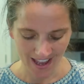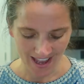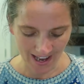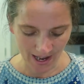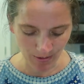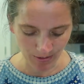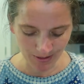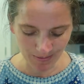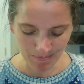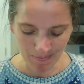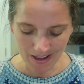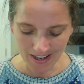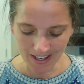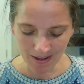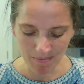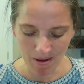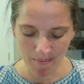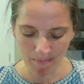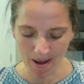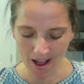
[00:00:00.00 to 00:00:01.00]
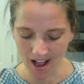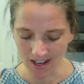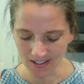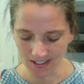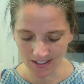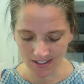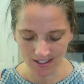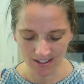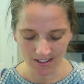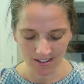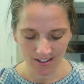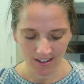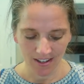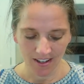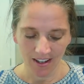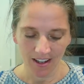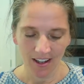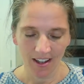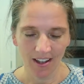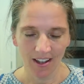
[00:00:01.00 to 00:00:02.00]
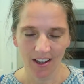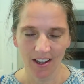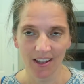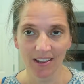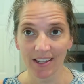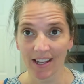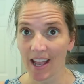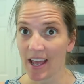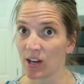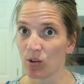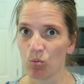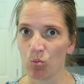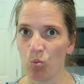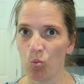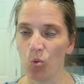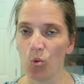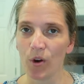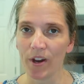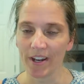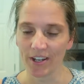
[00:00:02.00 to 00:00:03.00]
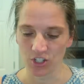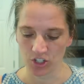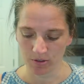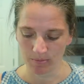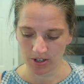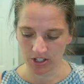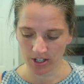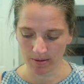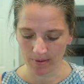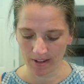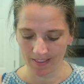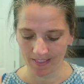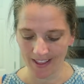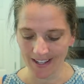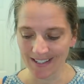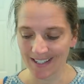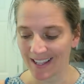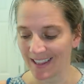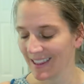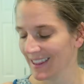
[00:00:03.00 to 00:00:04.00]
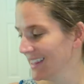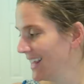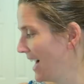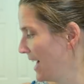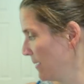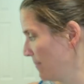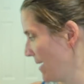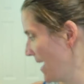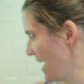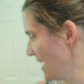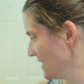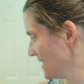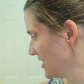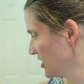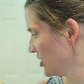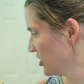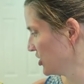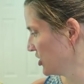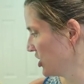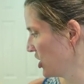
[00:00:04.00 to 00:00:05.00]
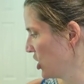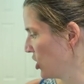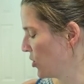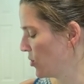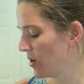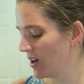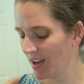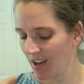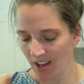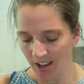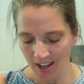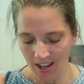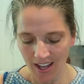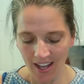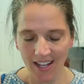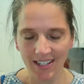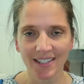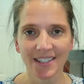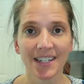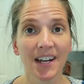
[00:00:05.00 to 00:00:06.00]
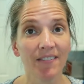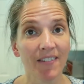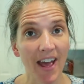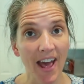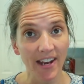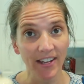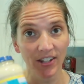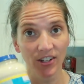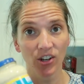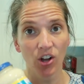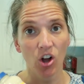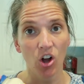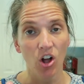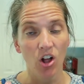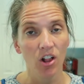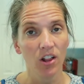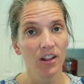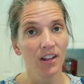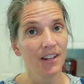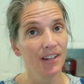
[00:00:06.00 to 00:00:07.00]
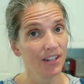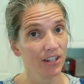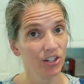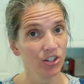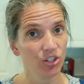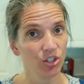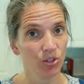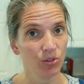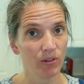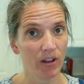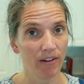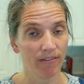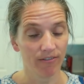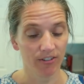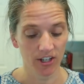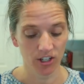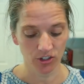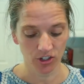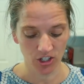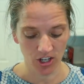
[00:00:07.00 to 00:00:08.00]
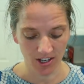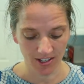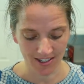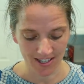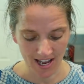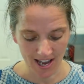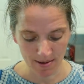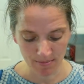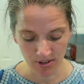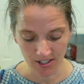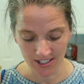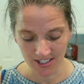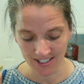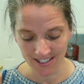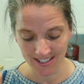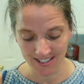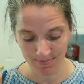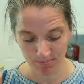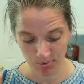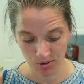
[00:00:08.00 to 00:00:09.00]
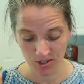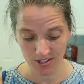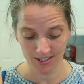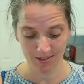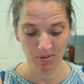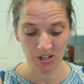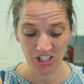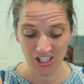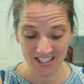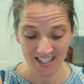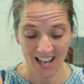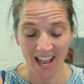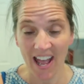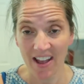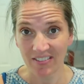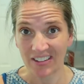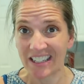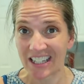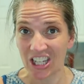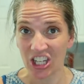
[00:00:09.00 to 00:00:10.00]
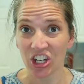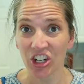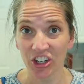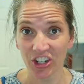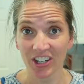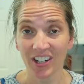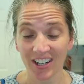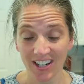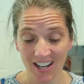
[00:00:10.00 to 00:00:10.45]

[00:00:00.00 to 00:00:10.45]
and I was making my pasta. And like I have way too much. I'm like that's a lot of pasta. So instead of adding it all into Alfredo sauce, I'm gonna just put as much as I have in here,